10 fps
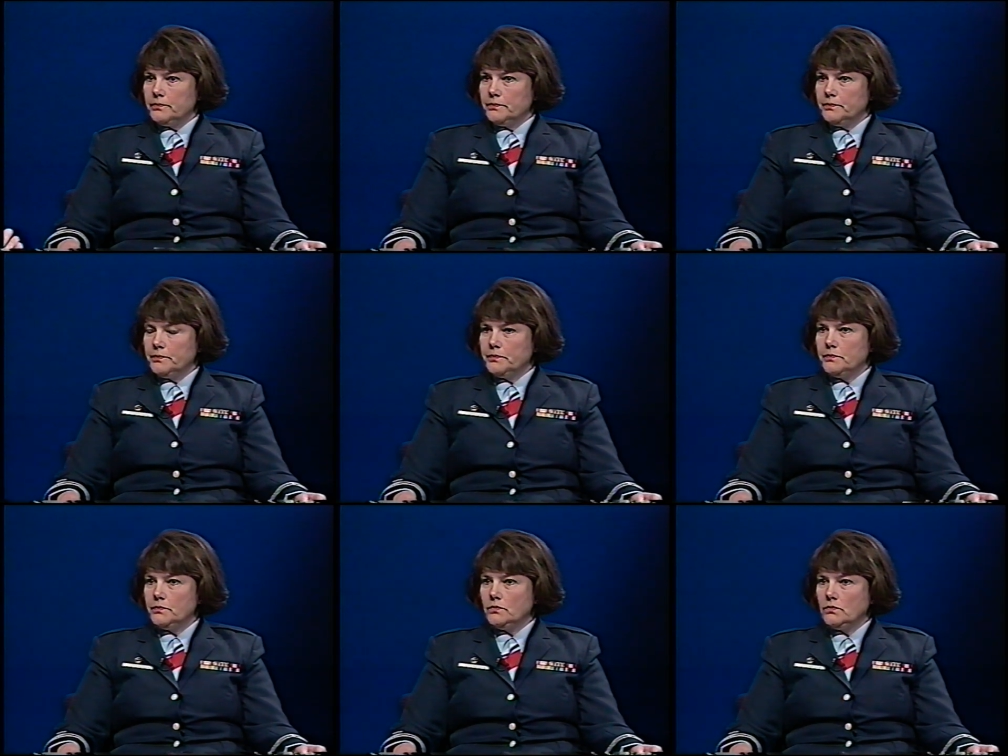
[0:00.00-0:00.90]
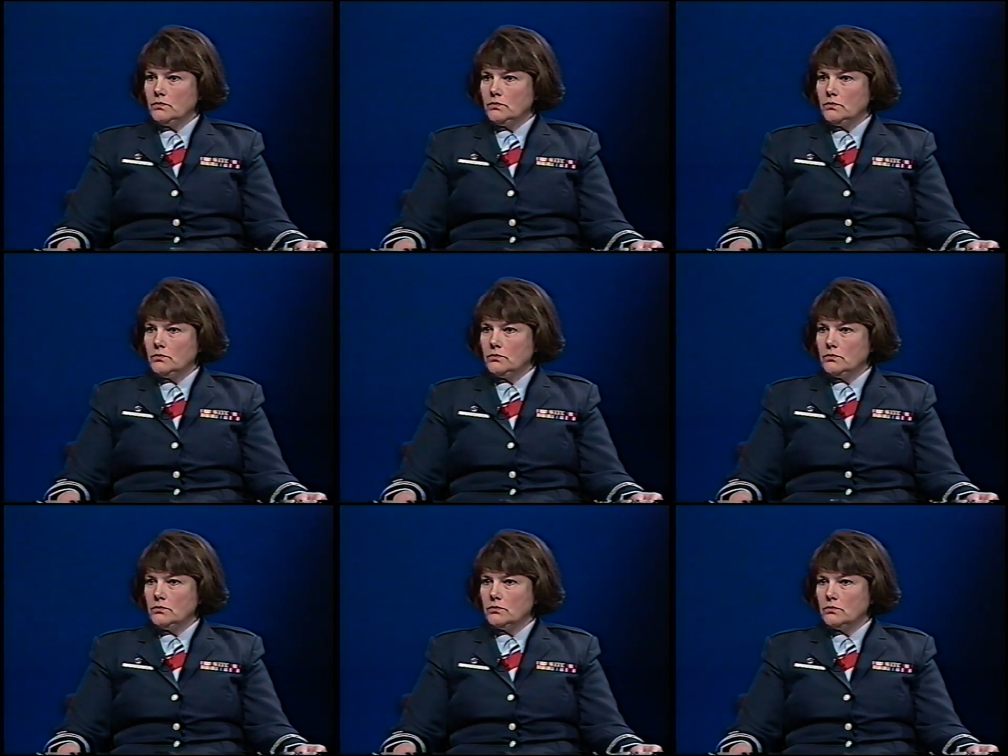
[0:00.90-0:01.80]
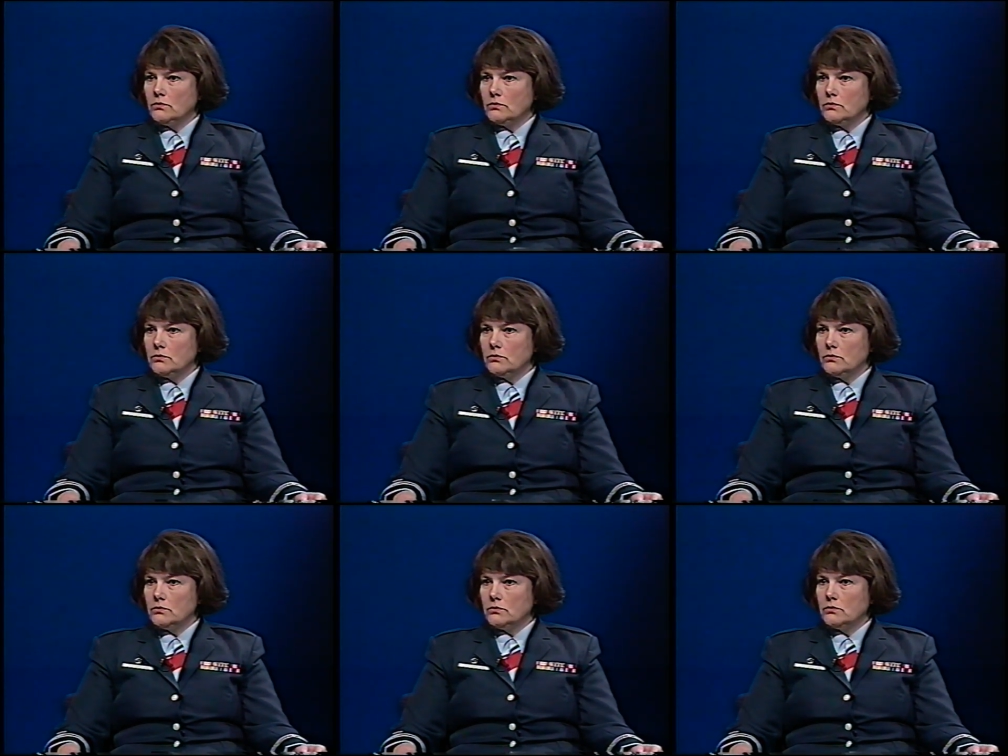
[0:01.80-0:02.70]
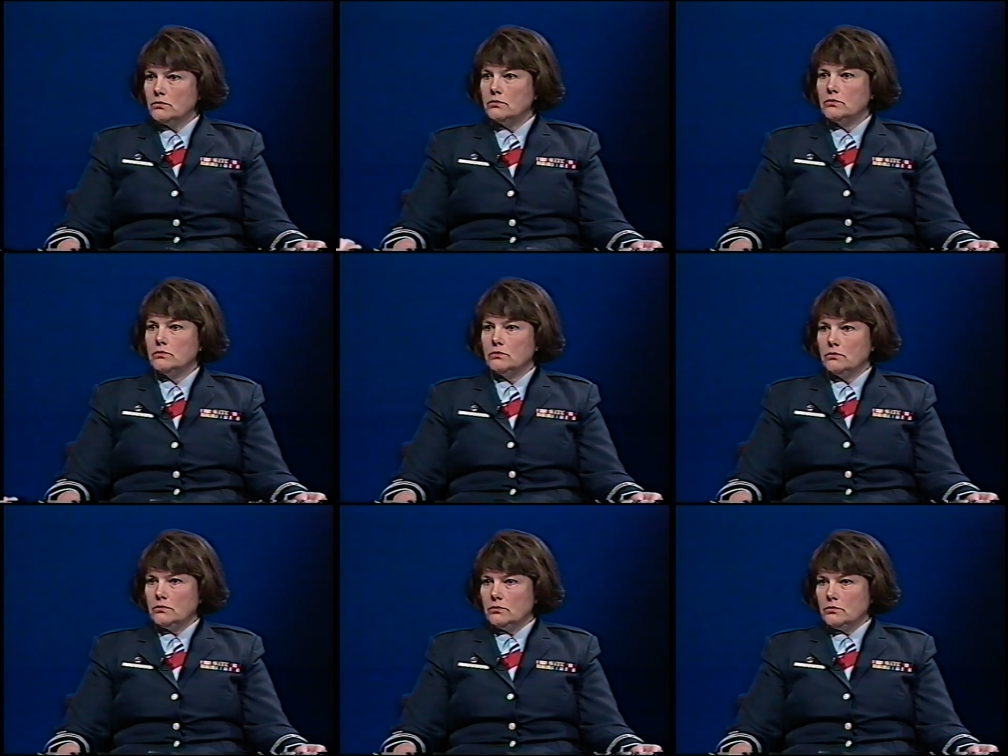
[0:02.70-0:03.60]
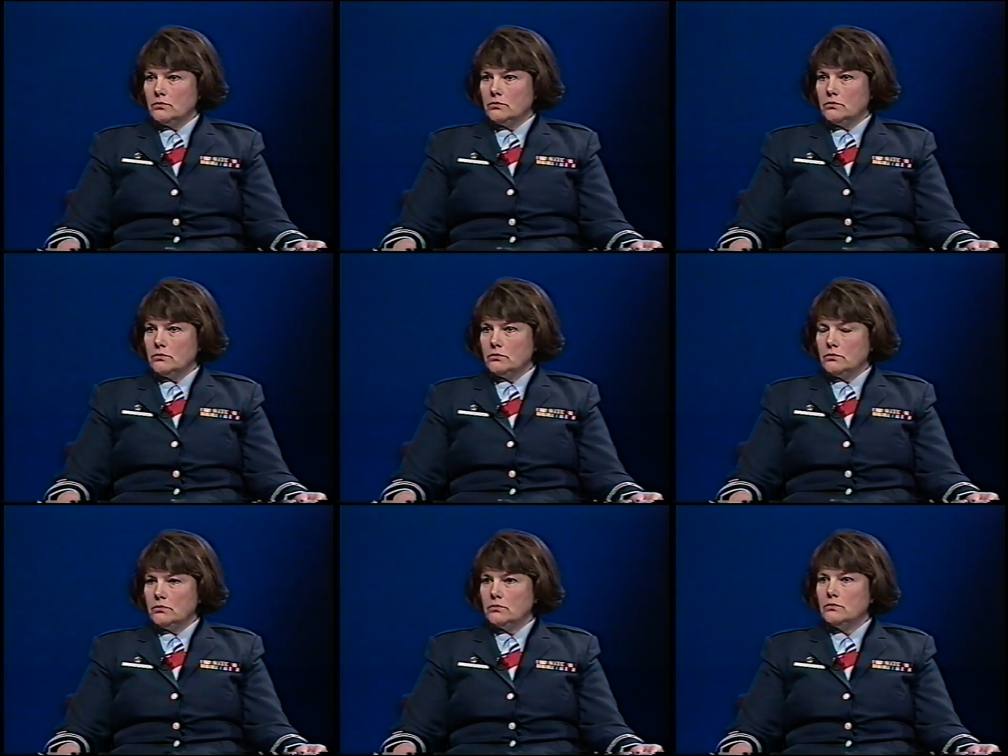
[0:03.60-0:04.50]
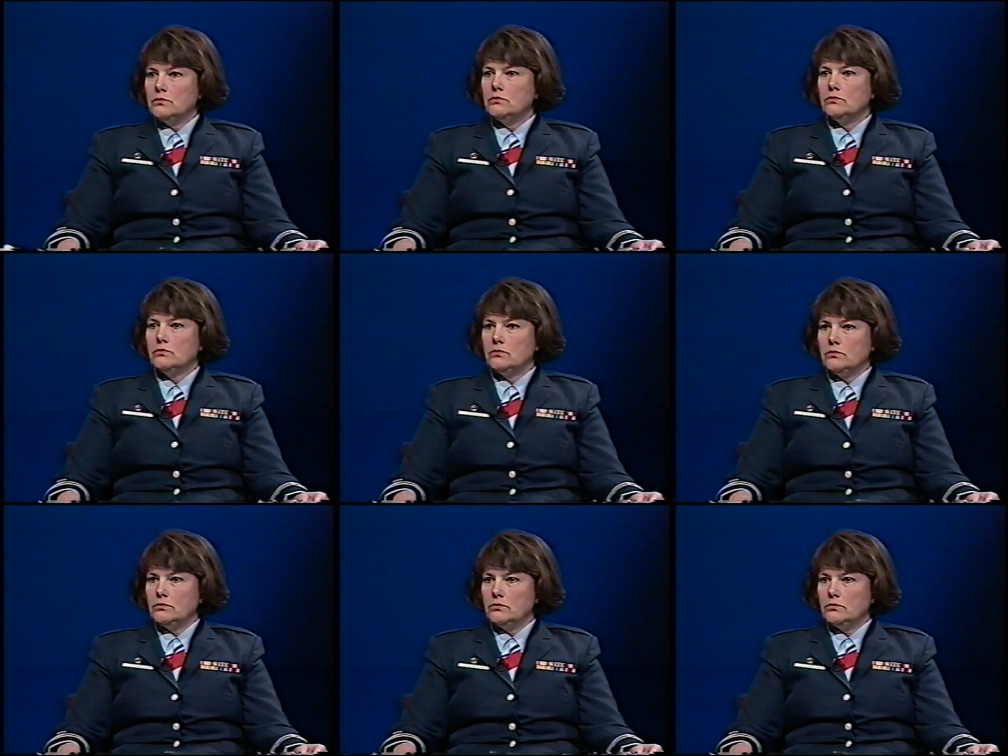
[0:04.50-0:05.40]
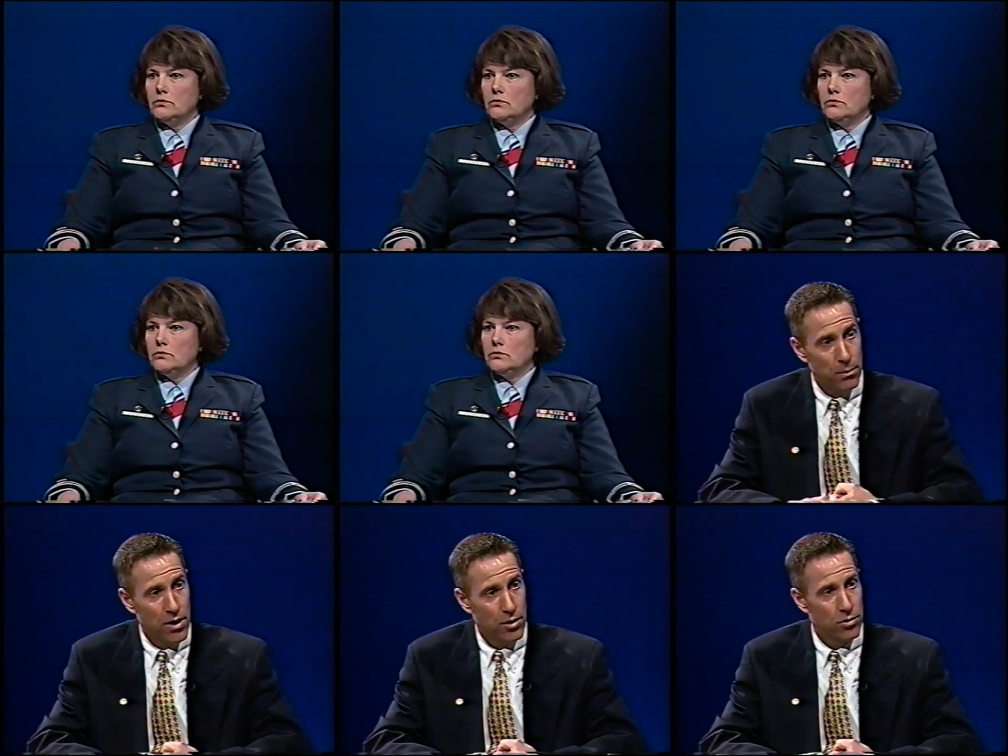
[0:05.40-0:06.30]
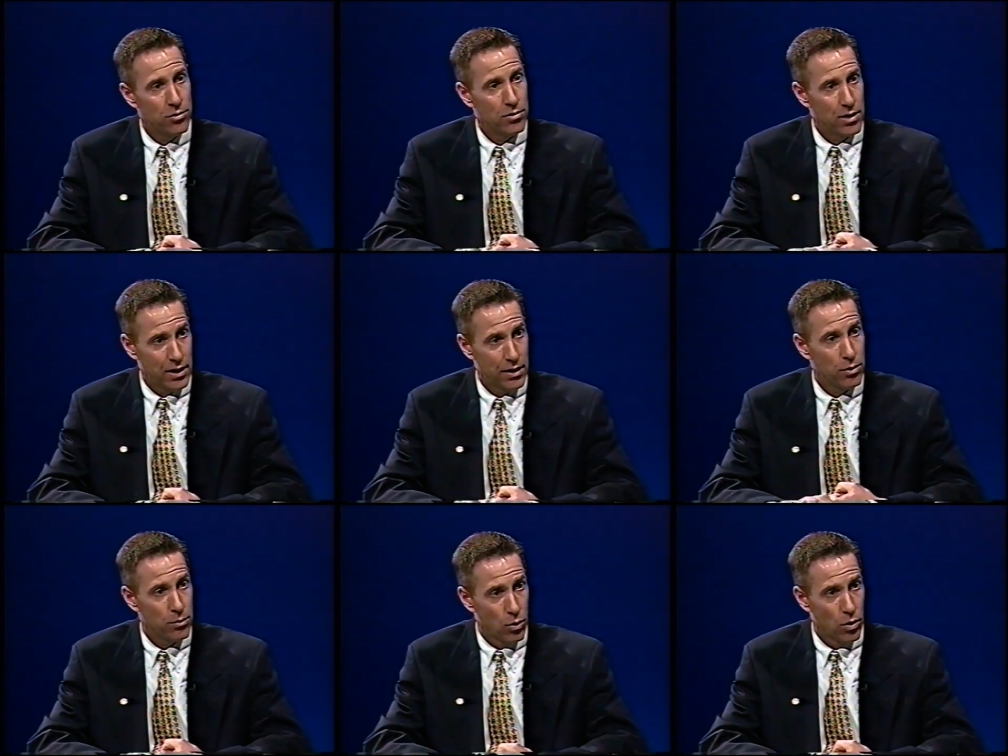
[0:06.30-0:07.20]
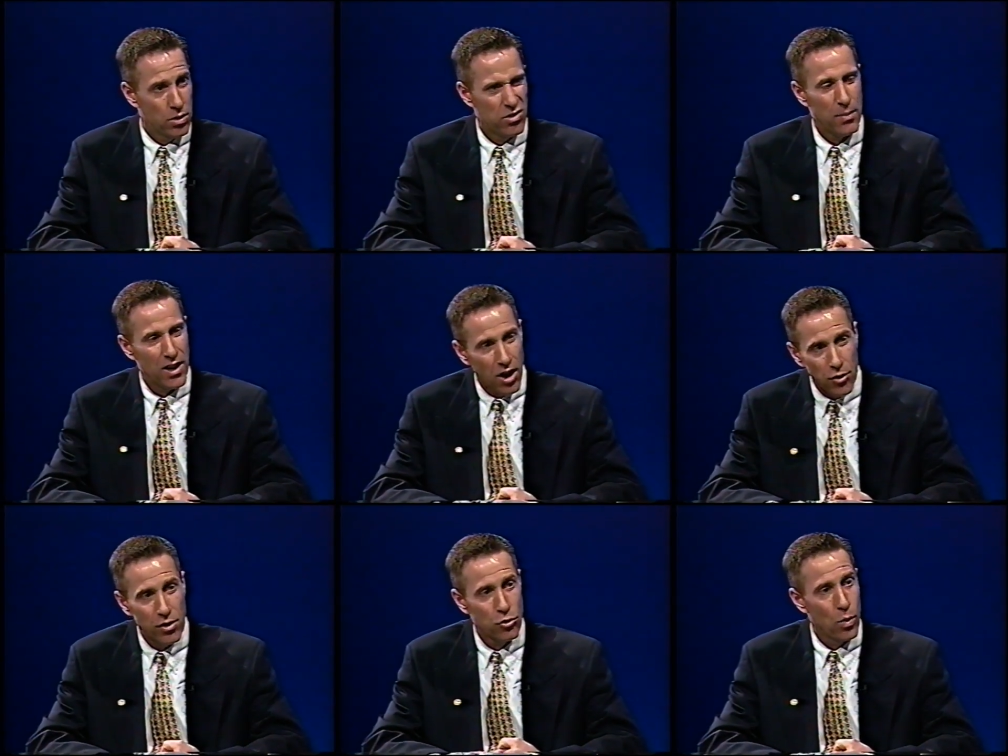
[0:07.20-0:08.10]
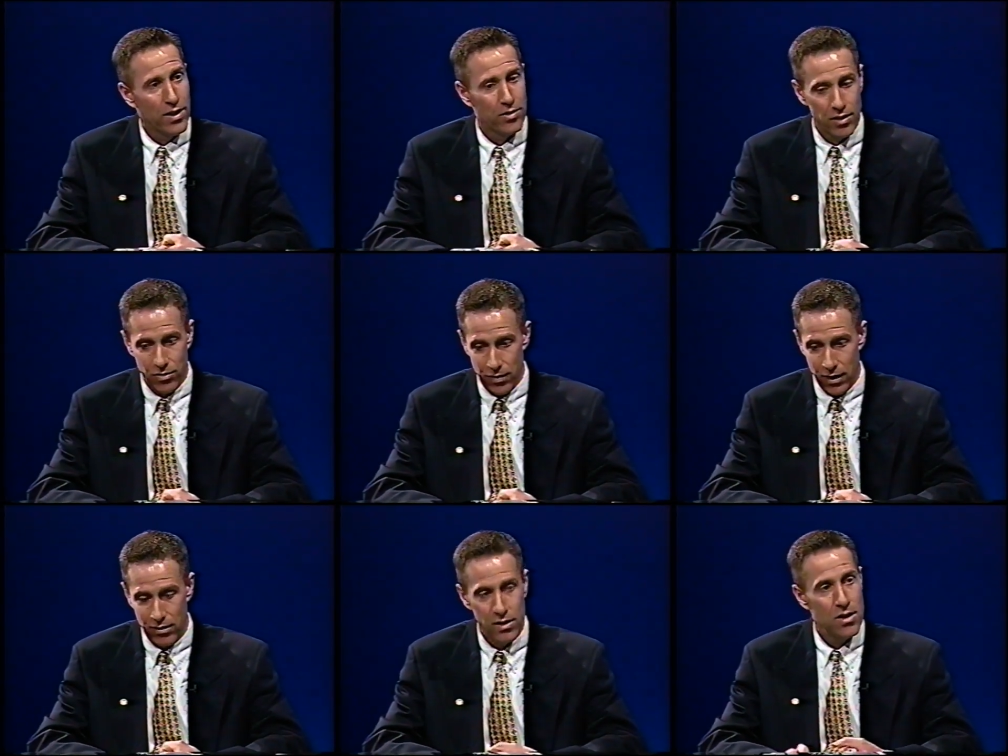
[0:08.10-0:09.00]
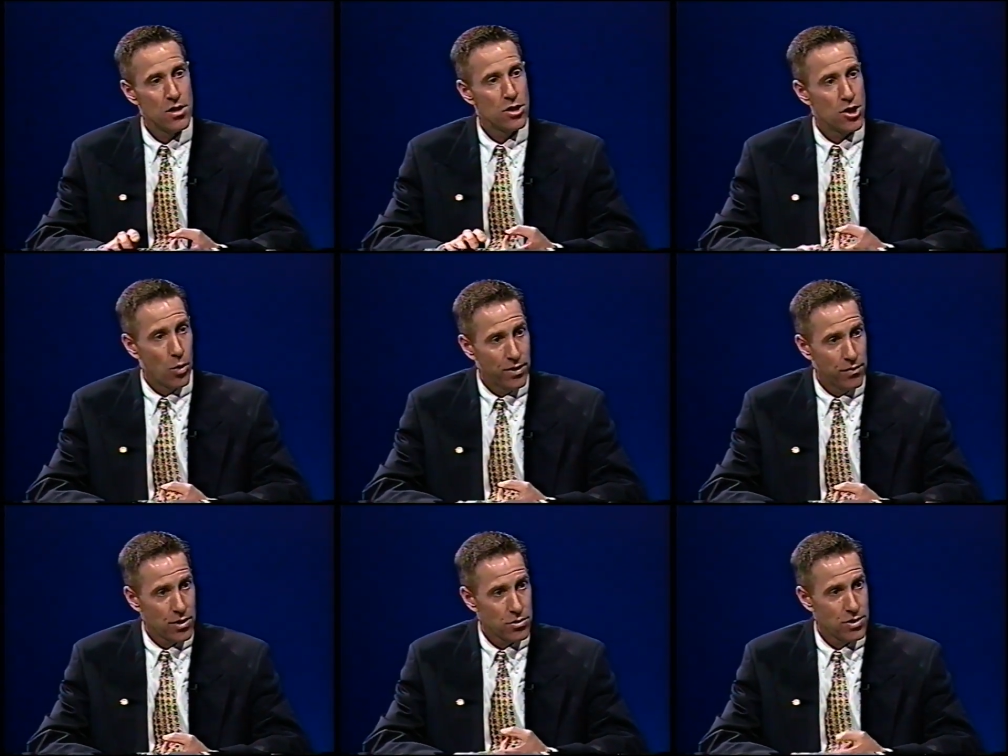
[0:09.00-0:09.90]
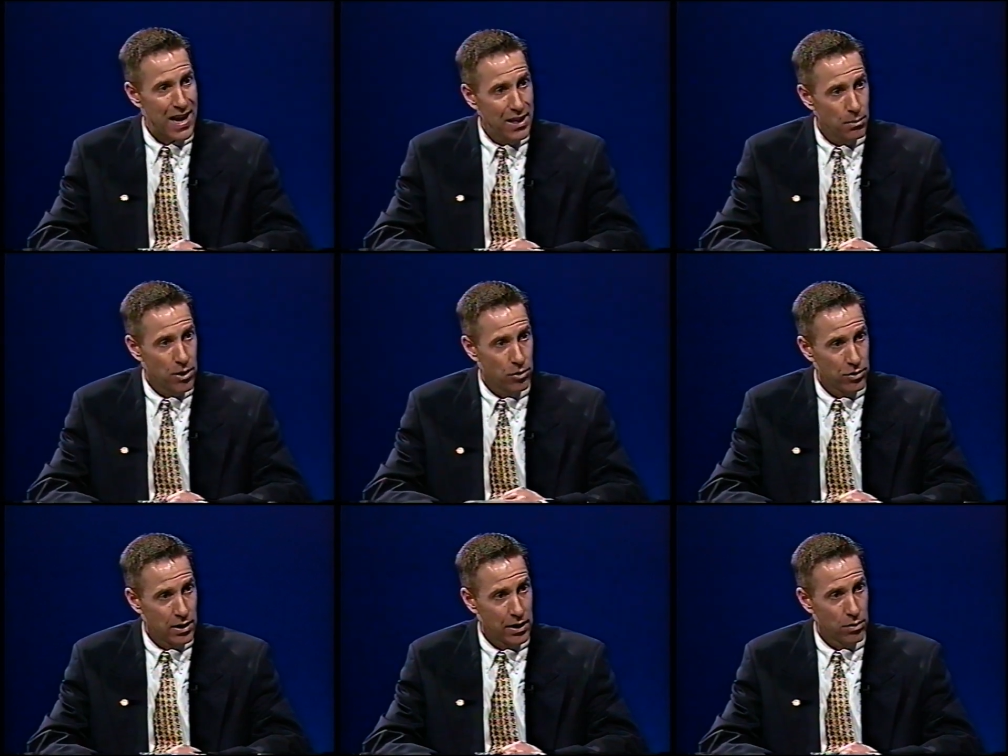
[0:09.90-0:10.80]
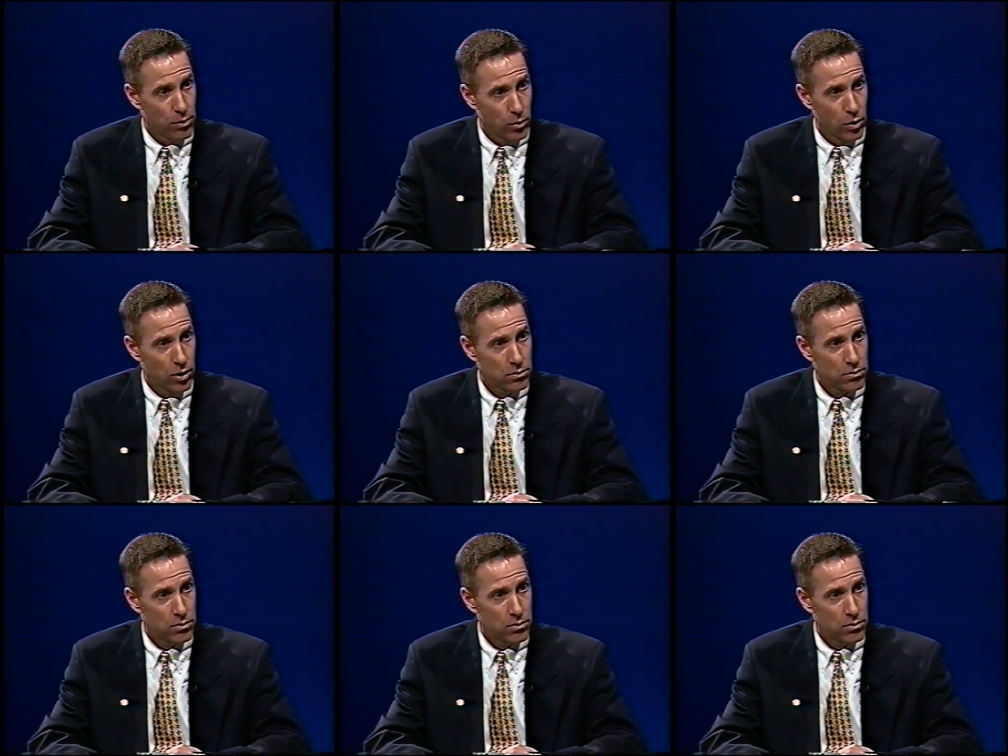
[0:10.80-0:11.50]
of vessels that have to report fall into three categories, and they're required by federal regulations. Power-driven vessels, 40 meters in length or more, it's about 126 feet. Towing vessels, 8 meters in length or more.